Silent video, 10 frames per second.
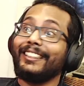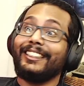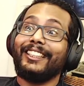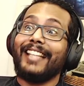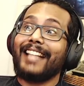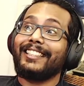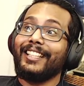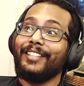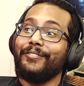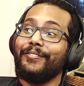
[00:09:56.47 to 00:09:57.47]
She
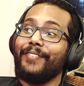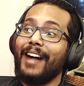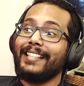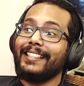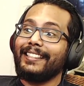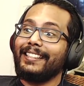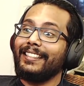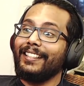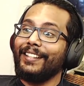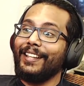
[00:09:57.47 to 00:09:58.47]
actually invited
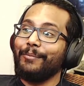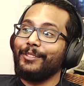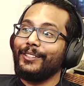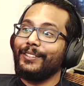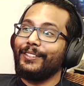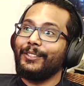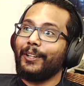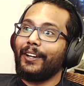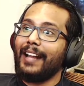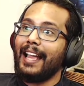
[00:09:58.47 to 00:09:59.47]
him
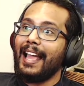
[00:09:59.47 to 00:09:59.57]
to her